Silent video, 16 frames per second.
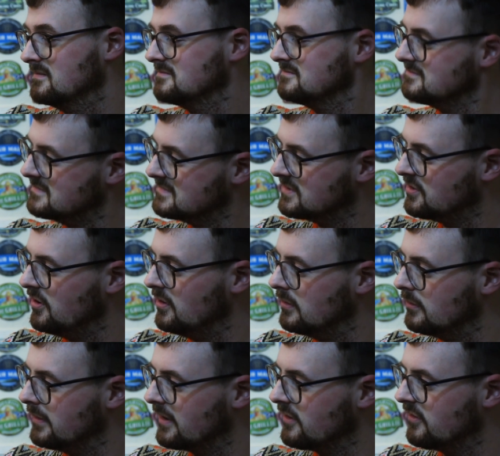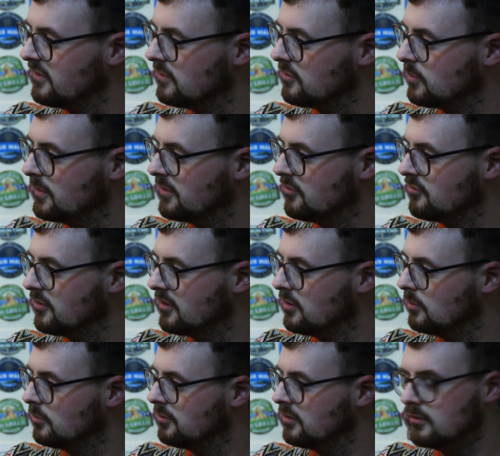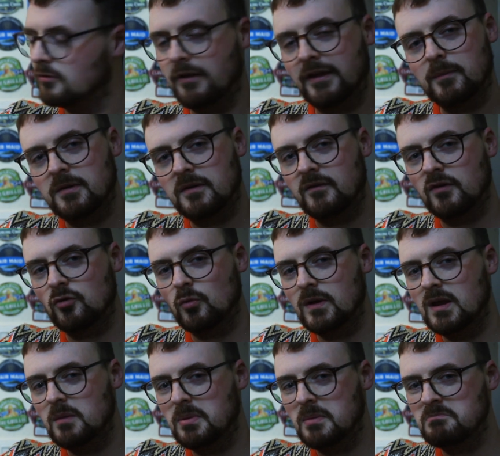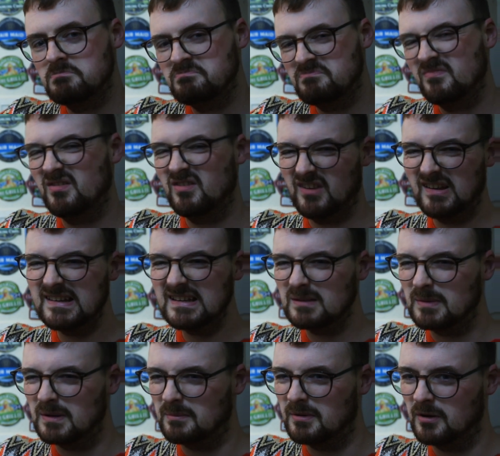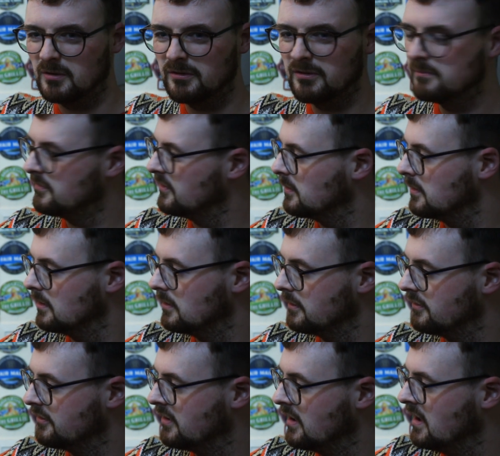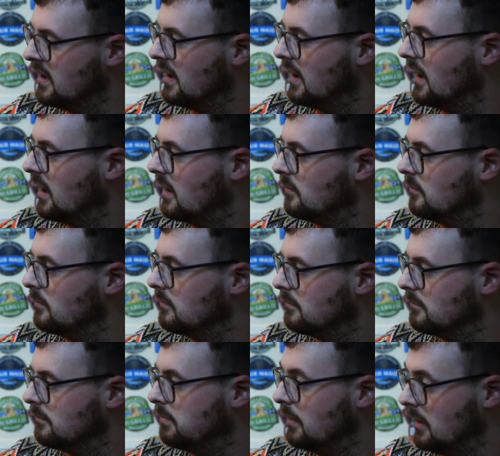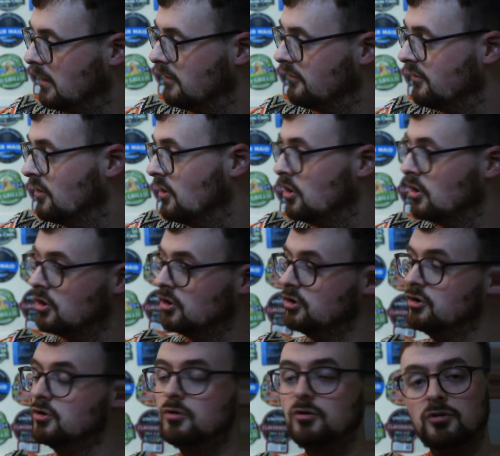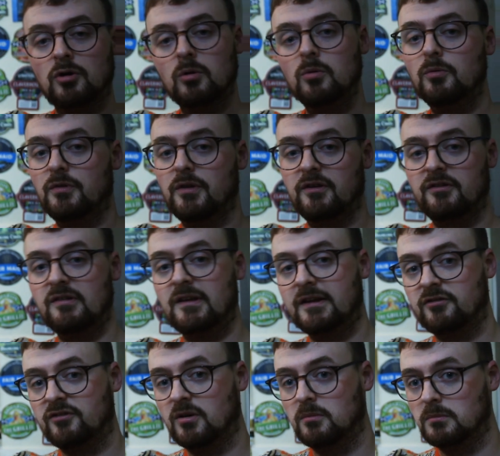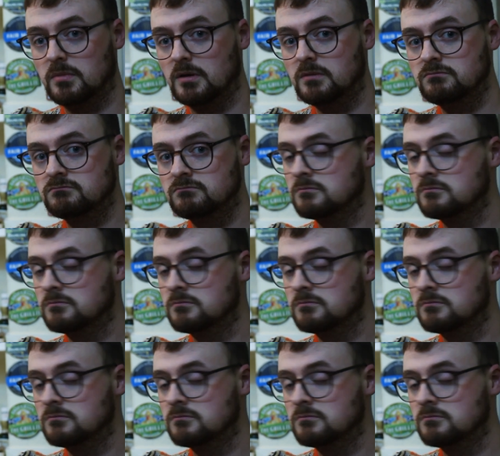do you look like a serious whiskey drinker, or do you look like a bit of a dweeb? It's a little bit of both, to be honest. But you can hold this like a tumbler,